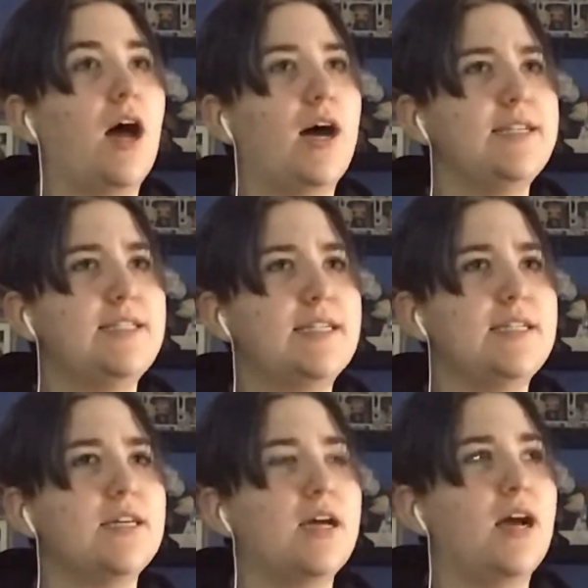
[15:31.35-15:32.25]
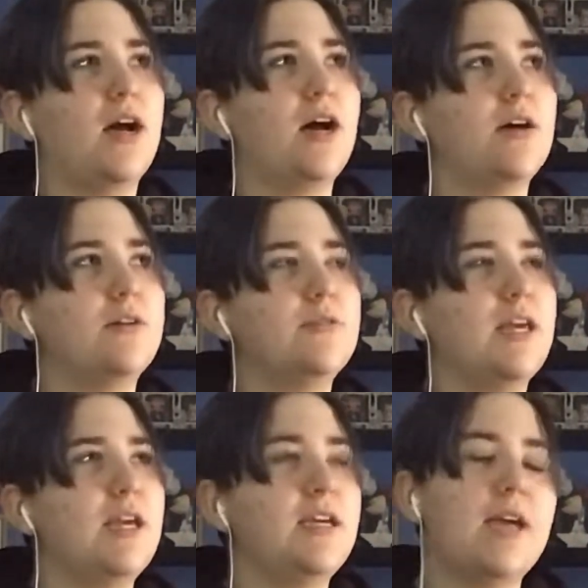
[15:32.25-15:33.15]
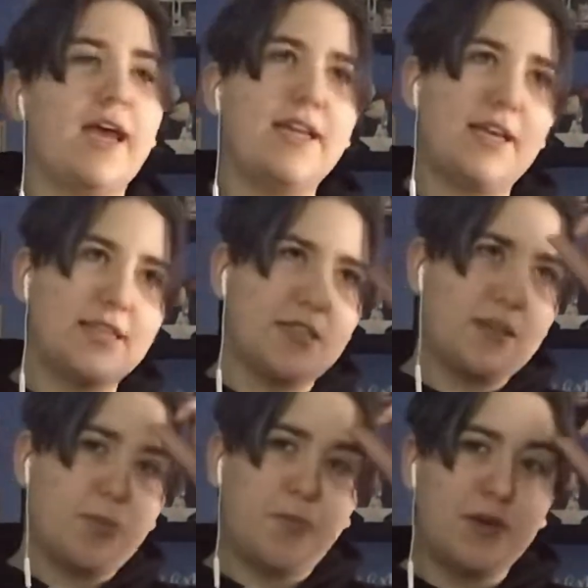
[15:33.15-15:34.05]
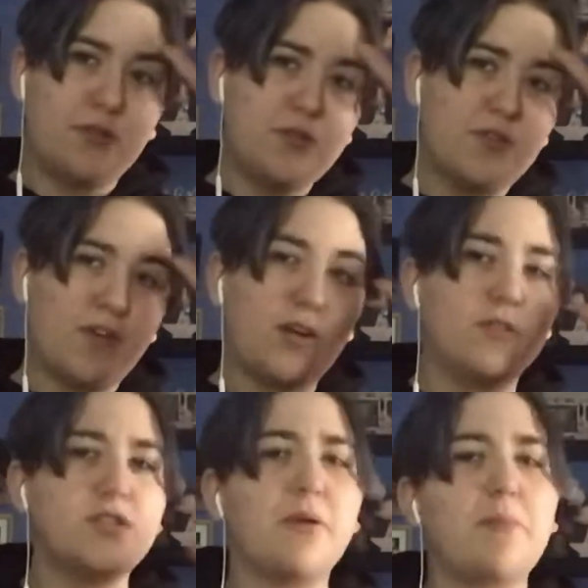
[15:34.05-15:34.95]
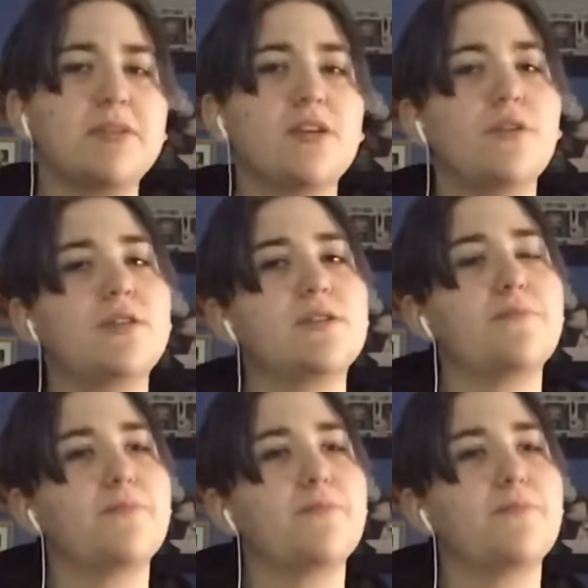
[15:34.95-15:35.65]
I did. They aired it as a double bill, the final 2 episodes.